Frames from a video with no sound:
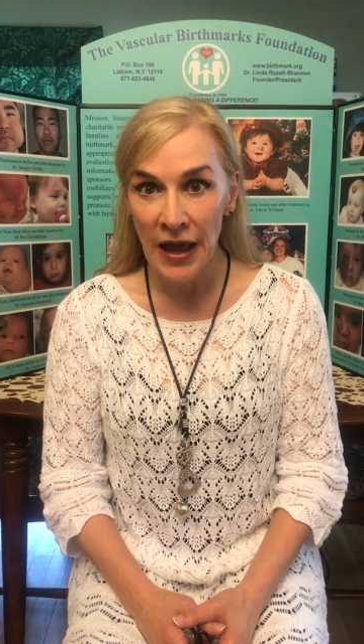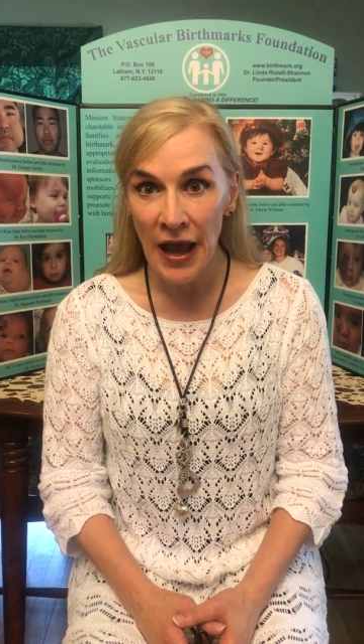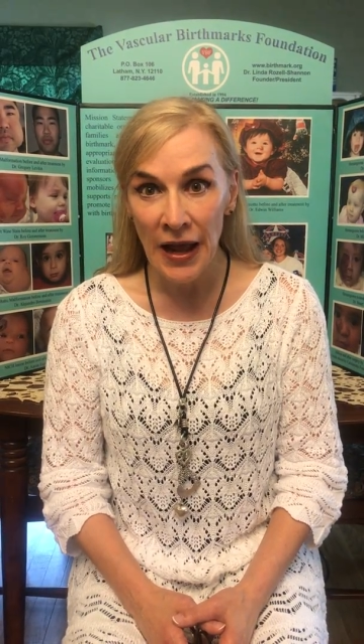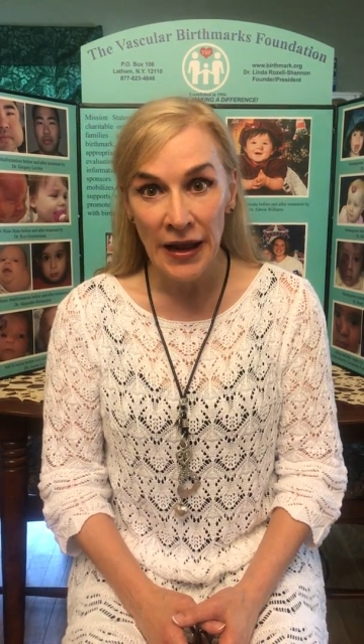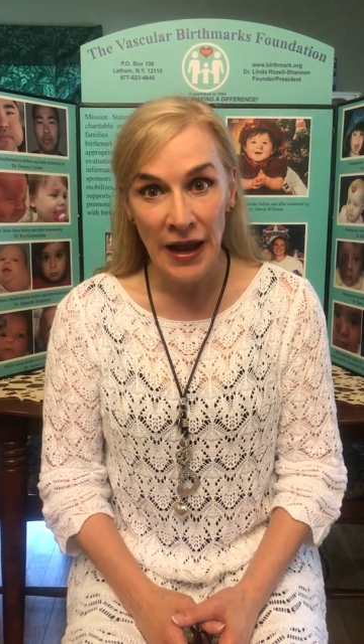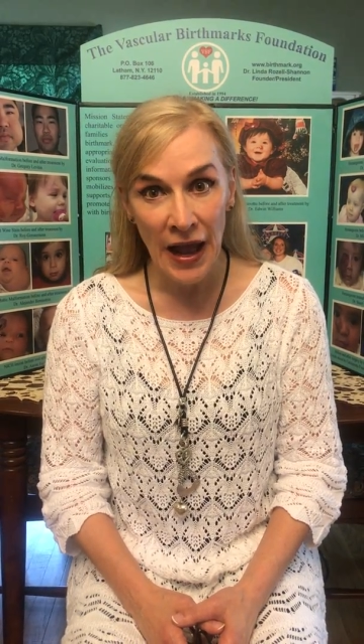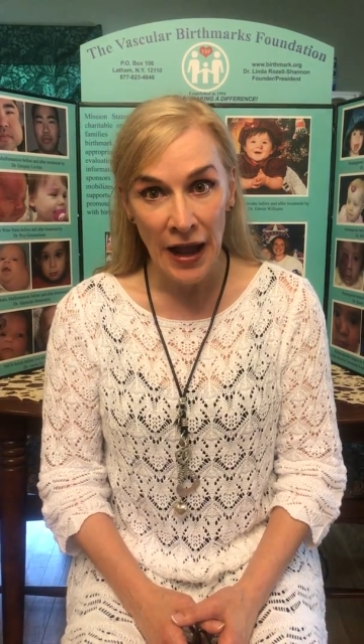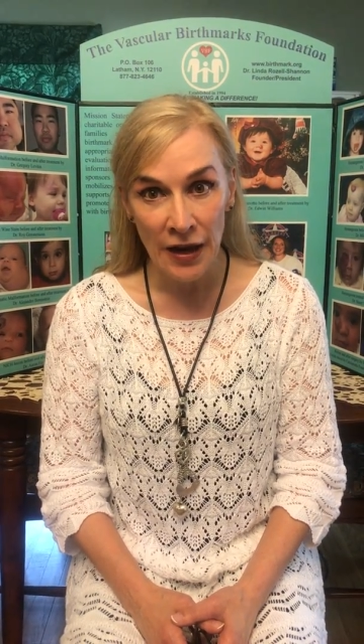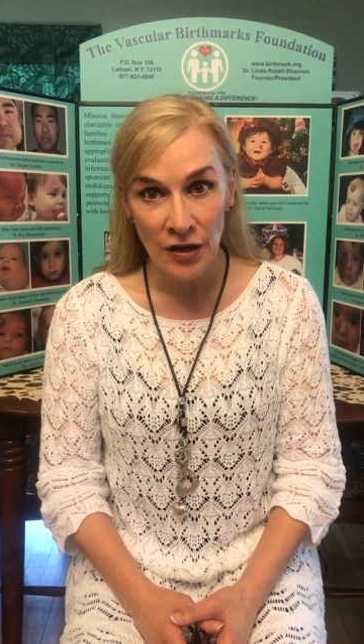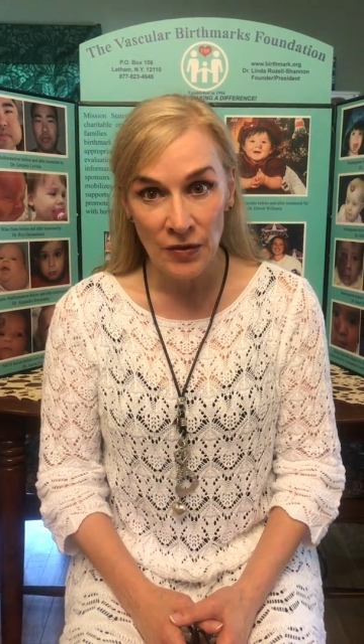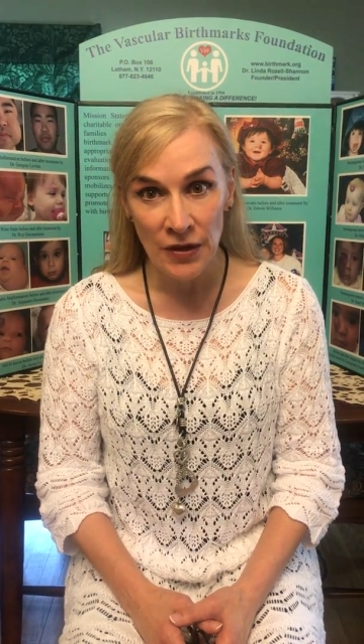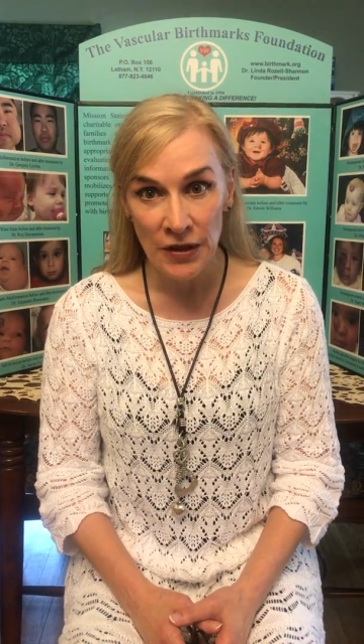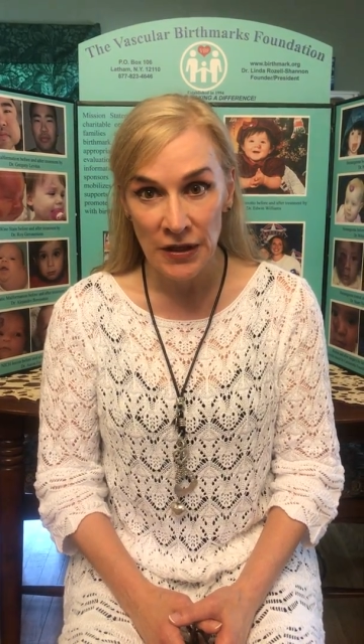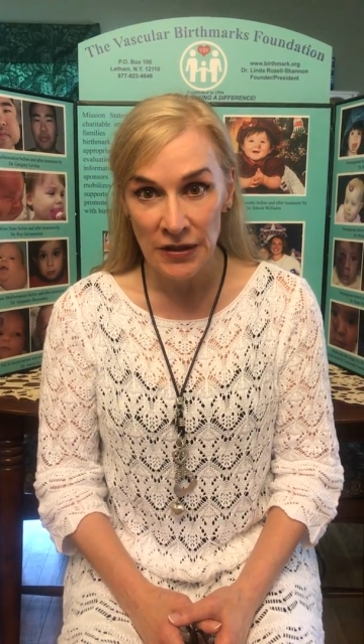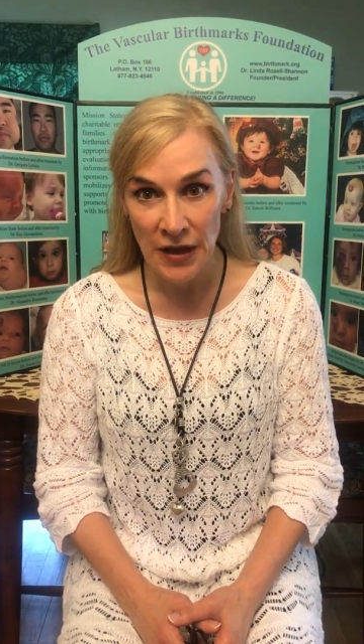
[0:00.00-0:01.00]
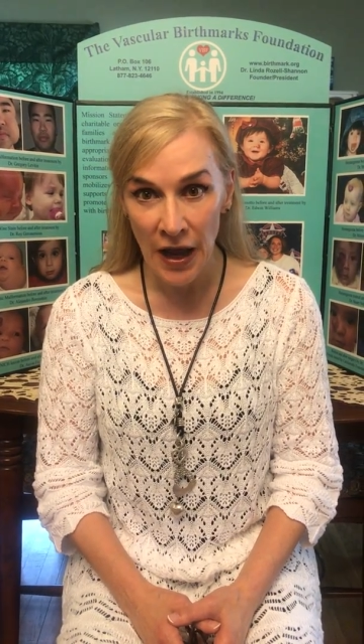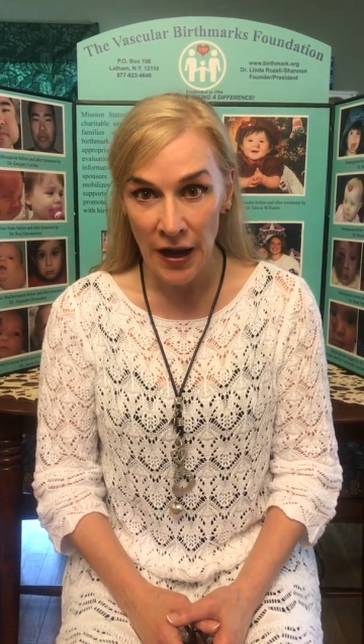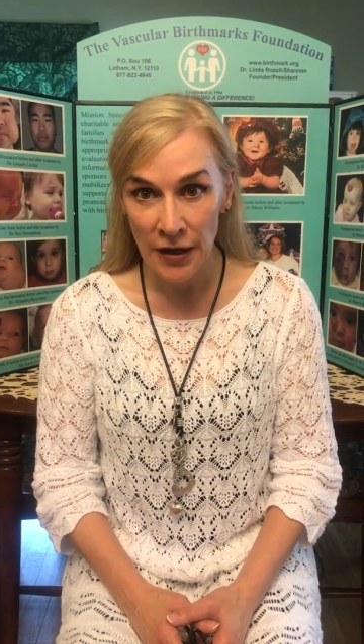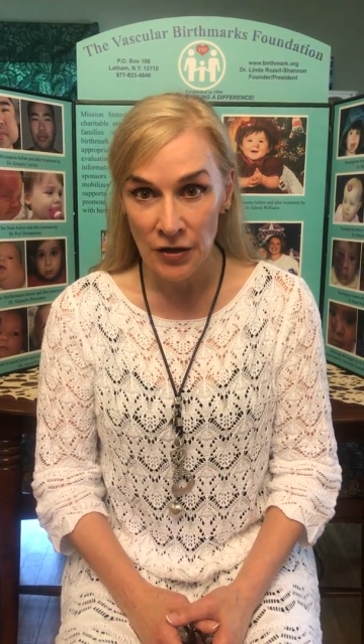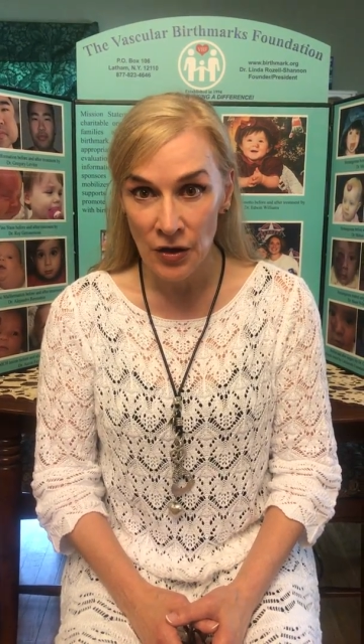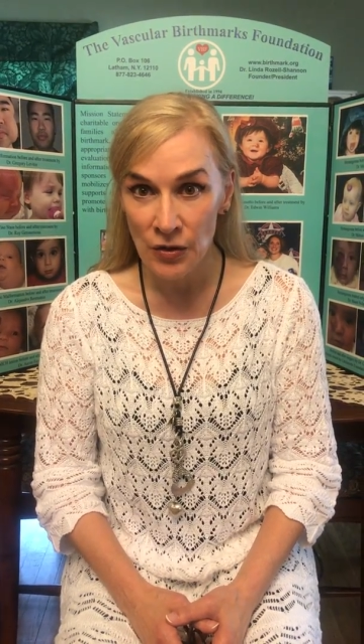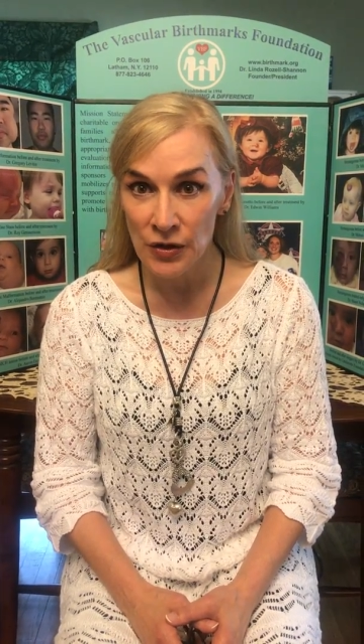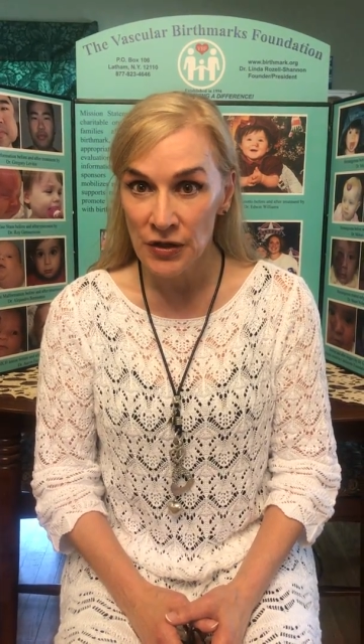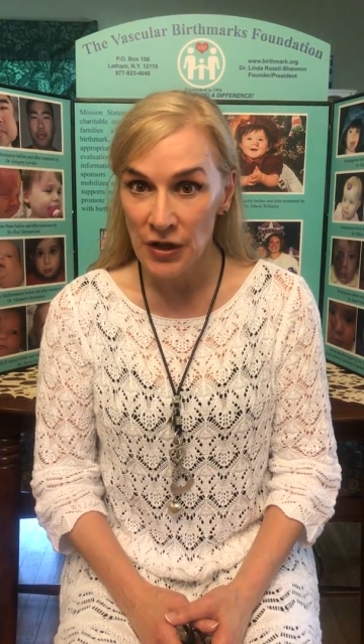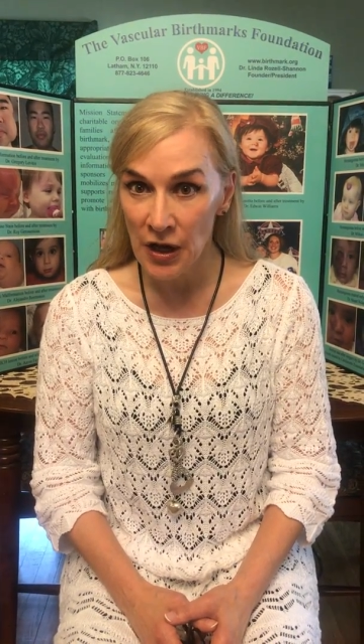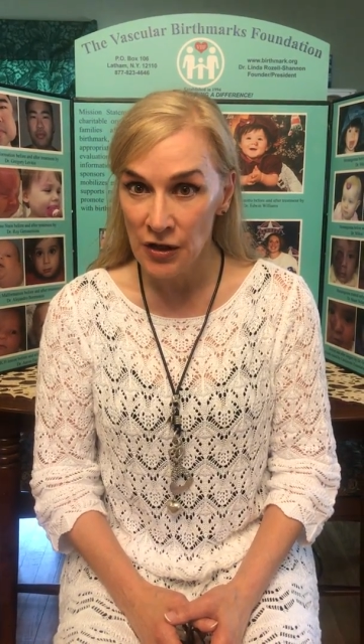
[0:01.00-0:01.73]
how to accurately diagnose